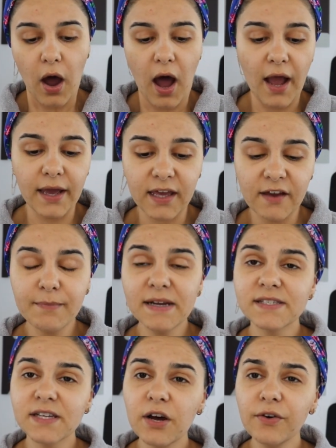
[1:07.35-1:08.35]
I give
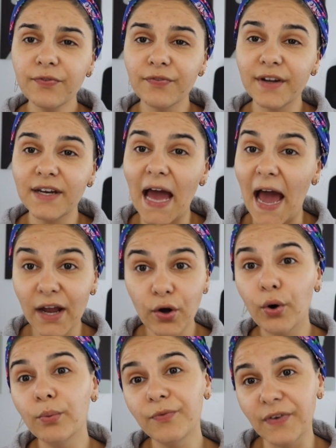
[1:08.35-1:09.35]
myself an
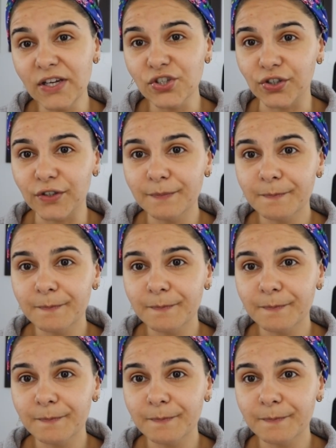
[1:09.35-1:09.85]
at-home facial.